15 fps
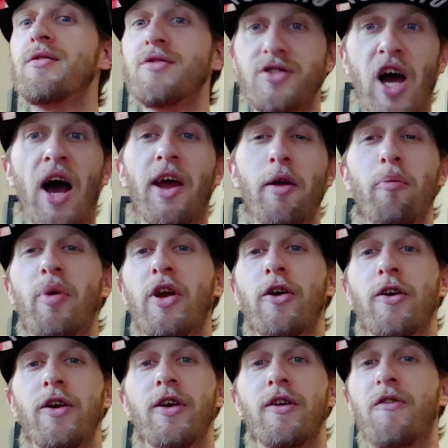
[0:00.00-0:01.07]
time
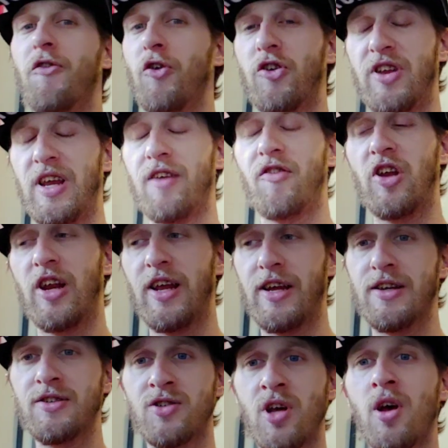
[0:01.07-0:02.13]
period for DVDs.